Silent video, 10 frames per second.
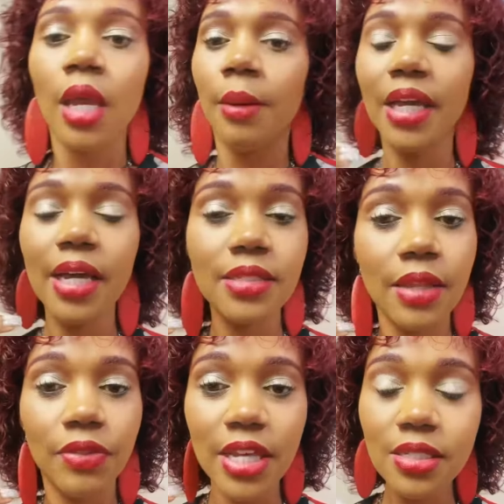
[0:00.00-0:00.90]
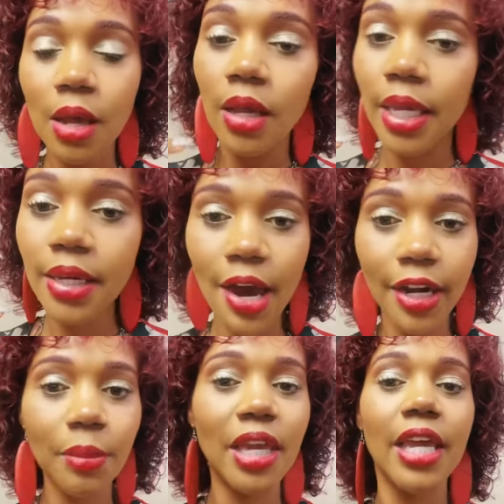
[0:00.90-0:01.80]
because this
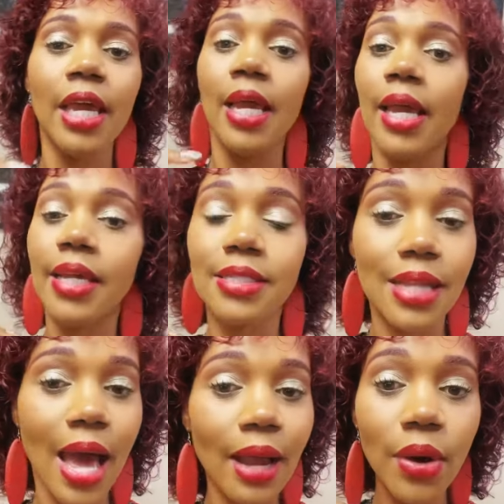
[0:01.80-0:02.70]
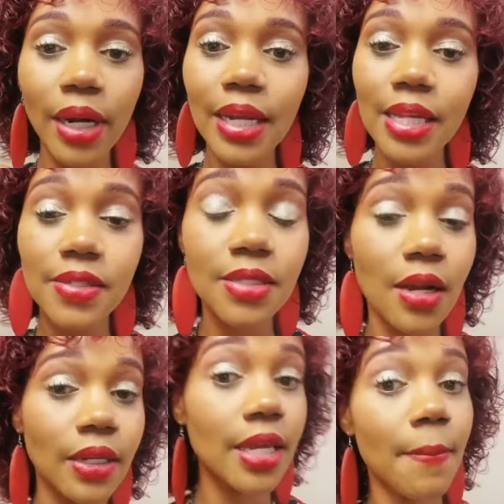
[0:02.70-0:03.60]
economy is not going to
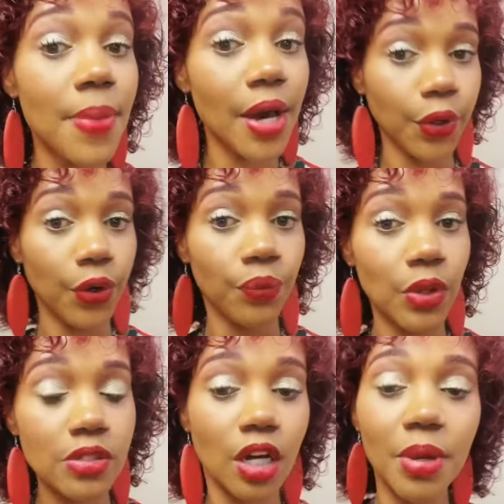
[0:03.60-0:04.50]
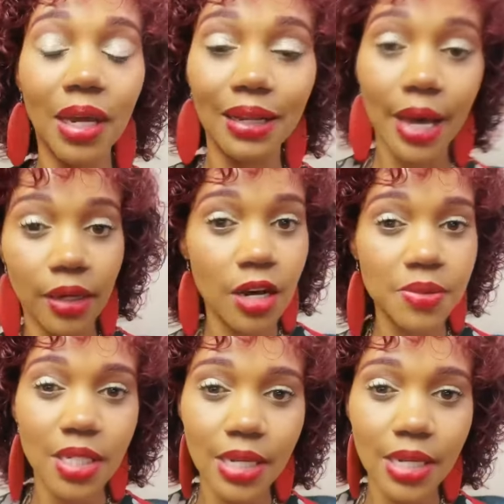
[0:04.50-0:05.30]
necessarily get better. There's going to be a lot of ups and